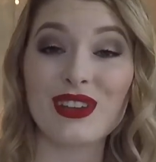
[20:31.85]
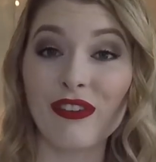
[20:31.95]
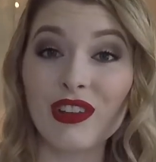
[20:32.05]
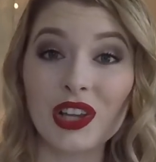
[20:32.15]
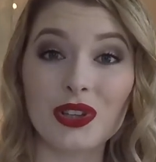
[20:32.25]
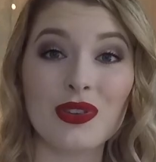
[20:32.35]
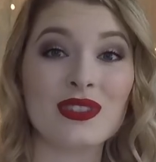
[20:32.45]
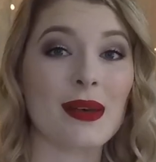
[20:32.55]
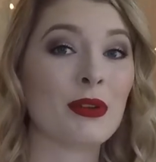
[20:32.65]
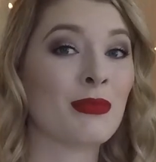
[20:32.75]
Definitely look
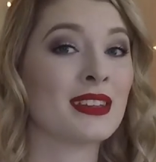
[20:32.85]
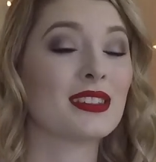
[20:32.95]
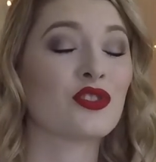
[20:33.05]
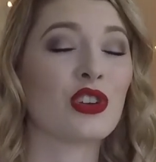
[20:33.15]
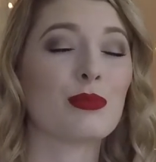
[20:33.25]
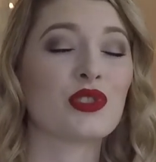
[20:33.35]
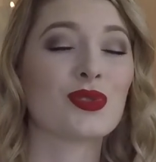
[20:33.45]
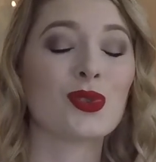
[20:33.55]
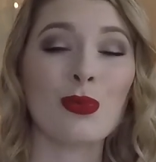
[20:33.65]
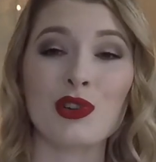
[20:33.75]
those up. It makes the trip
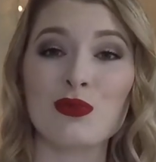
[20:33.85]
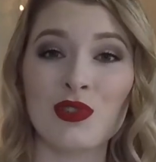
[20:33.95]
so much